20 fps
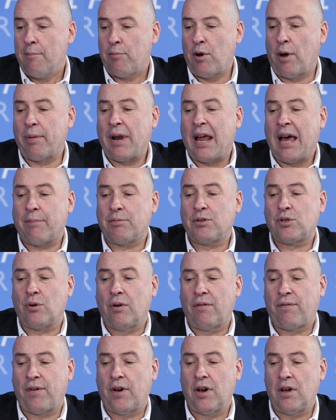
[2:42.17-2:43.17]
probably up to
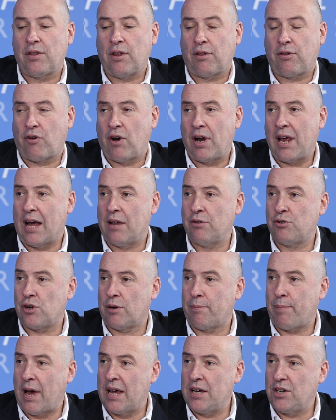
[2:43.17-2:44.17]
a further
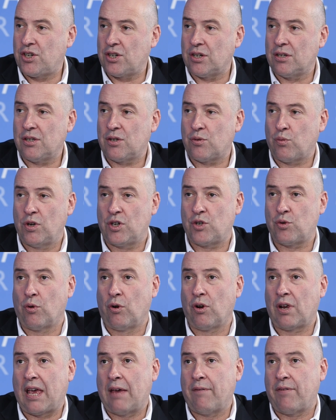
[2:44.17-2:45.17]
300 patients, which
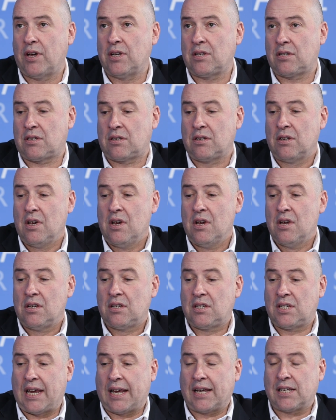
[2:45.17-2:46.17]
will give us
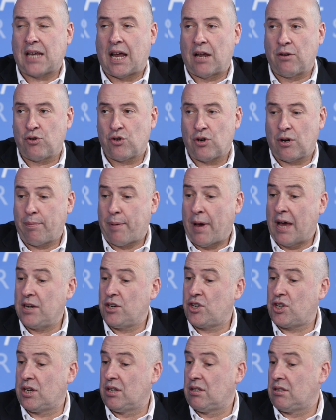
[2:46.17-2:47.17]
600
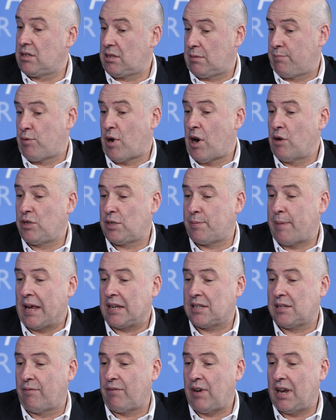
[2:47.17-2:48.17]
patients
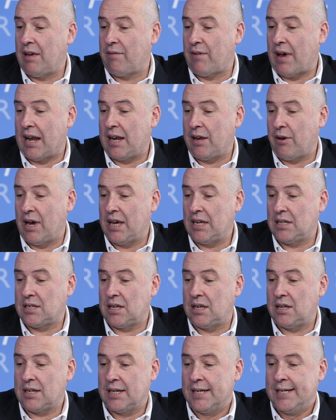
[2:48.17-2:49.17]
prospectively
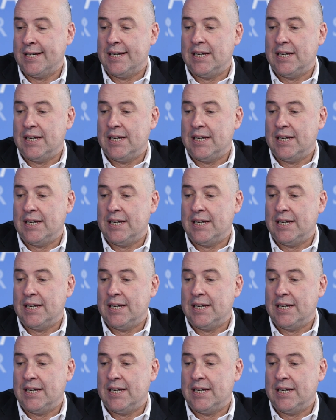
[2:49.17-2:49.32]
evaluated.